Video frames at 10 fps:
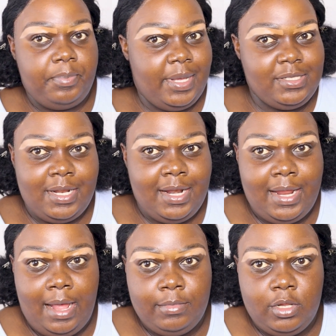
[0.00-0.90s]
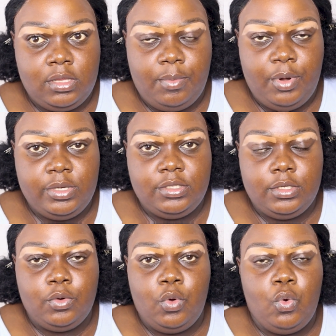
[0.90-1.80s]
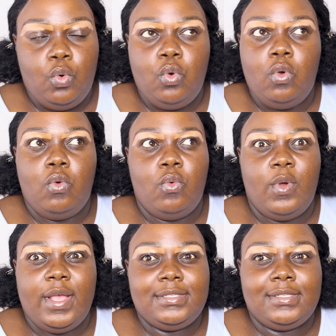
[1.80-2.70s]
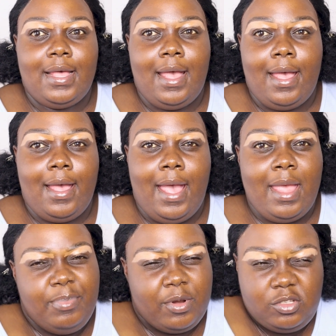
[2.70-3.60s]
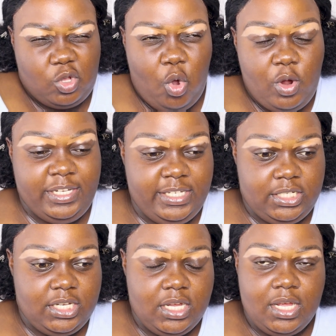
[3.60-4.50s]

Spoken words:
Personally, I'm not the person who wears eyebrows only.